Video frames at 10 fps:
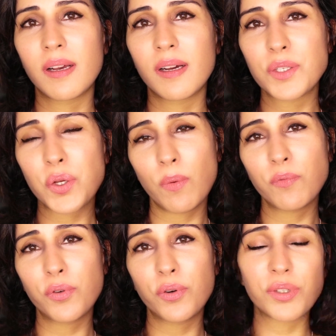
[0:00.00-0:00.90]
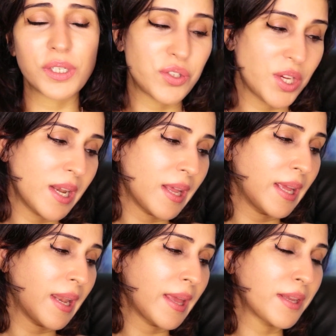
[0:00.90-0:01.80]
Tom Ford gel
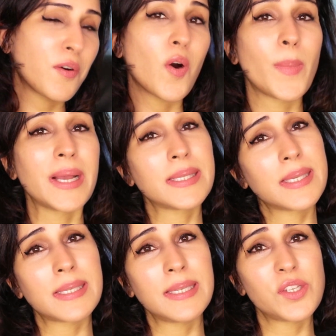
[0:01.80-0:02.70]
eyeliner or my Sisley